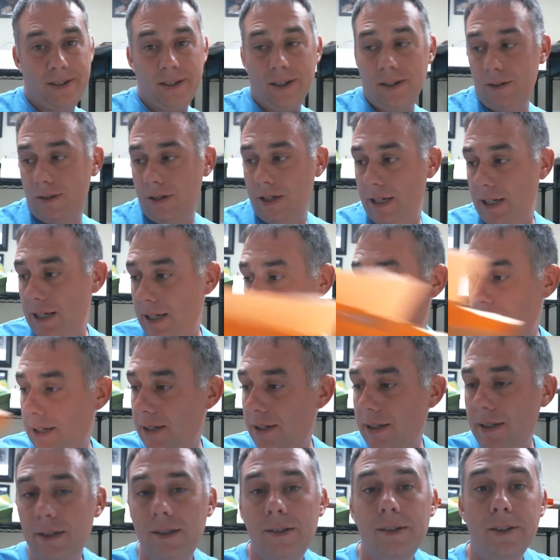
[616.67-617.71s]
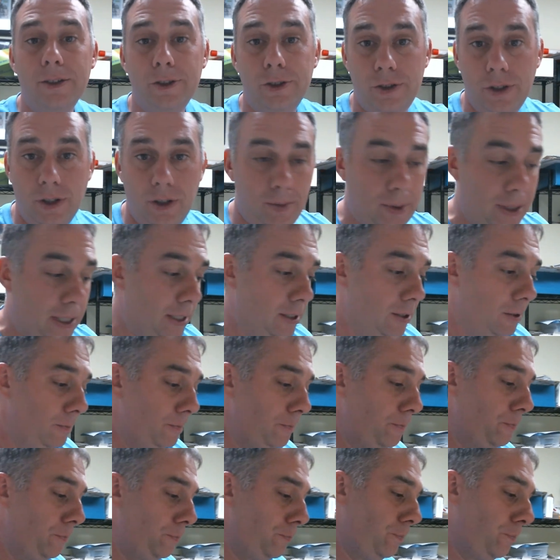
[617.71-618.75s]
So, the
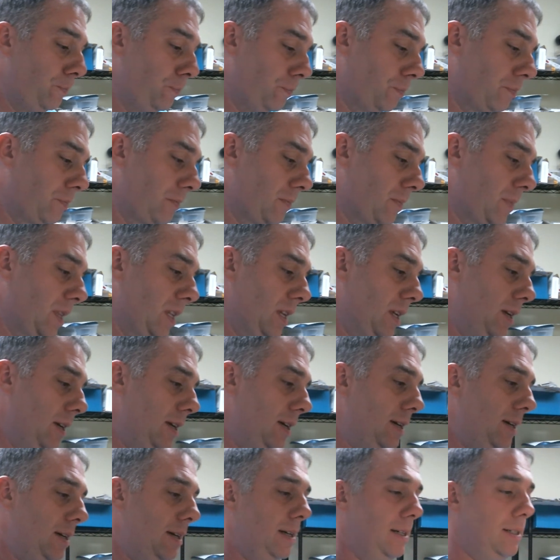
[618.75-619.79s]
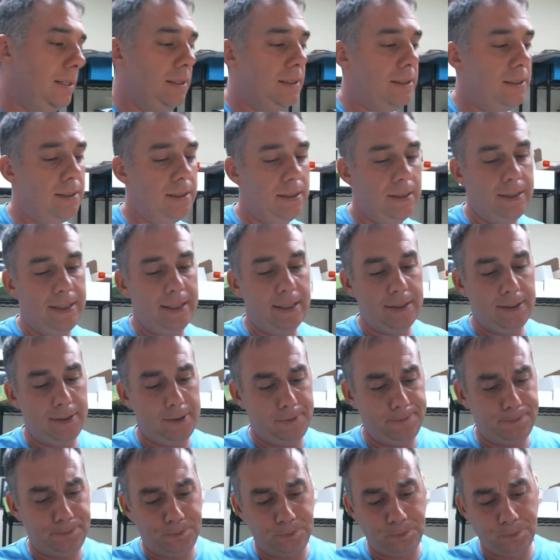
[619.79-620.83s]
Uh,
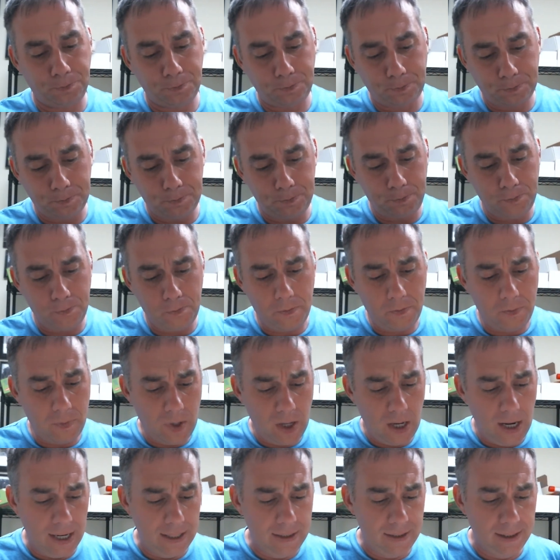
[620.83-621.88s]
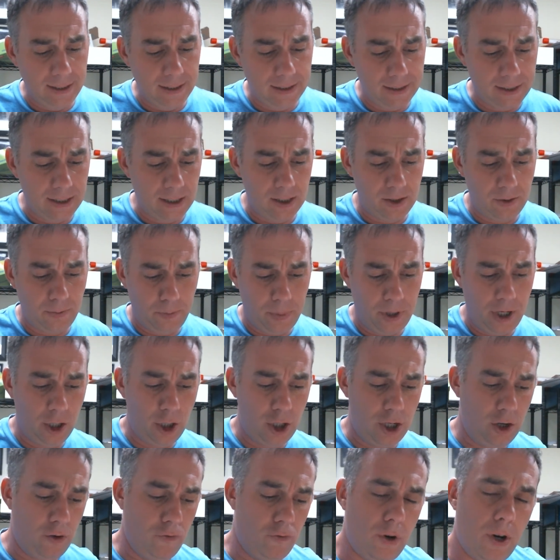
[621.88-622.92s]
next, I sent this
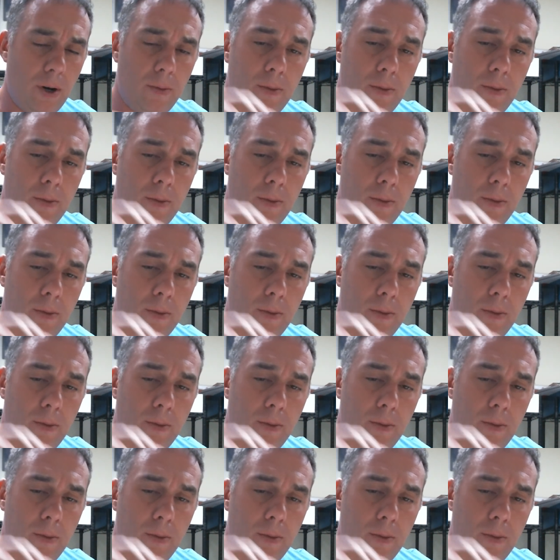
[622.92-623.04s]
pitching